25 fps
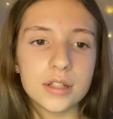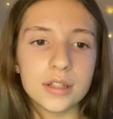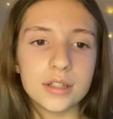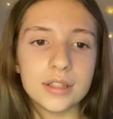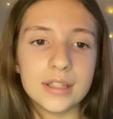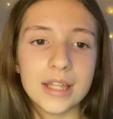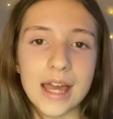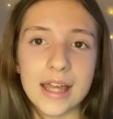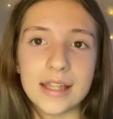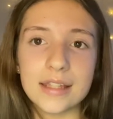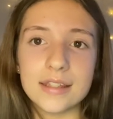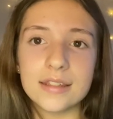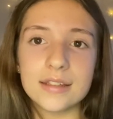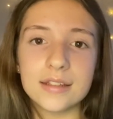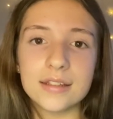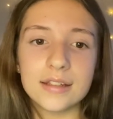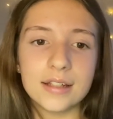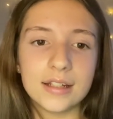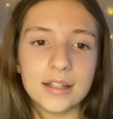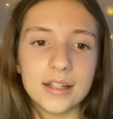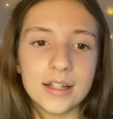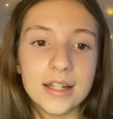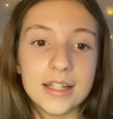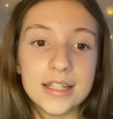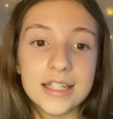Yes,
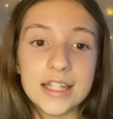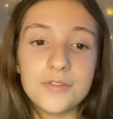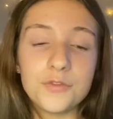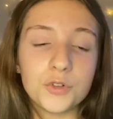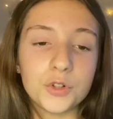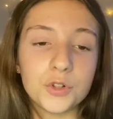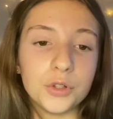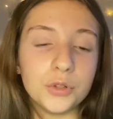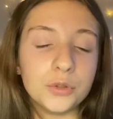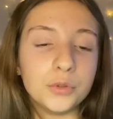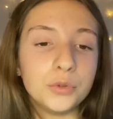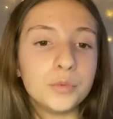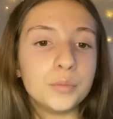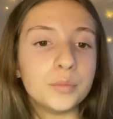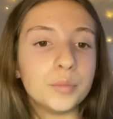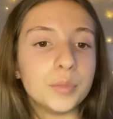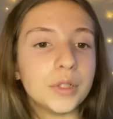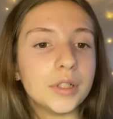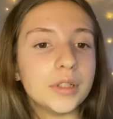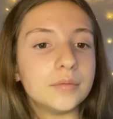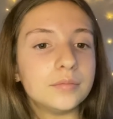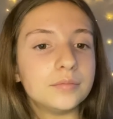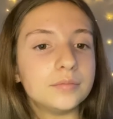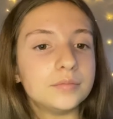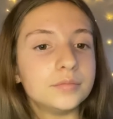difficult,
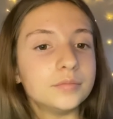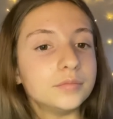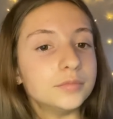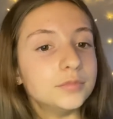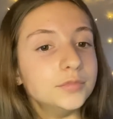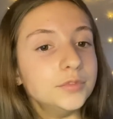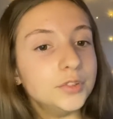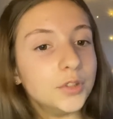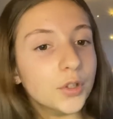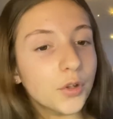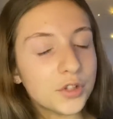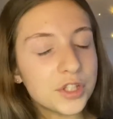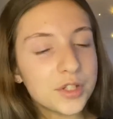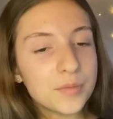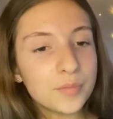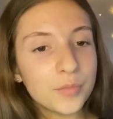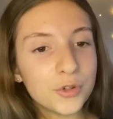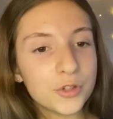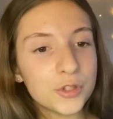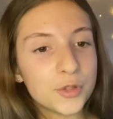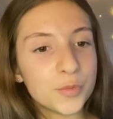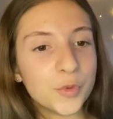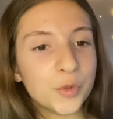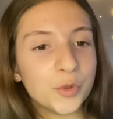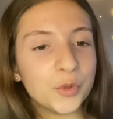but not
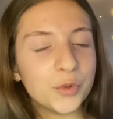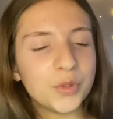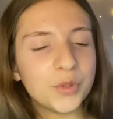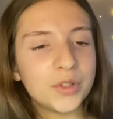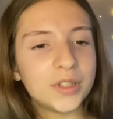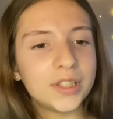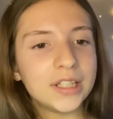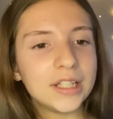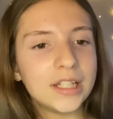impossible.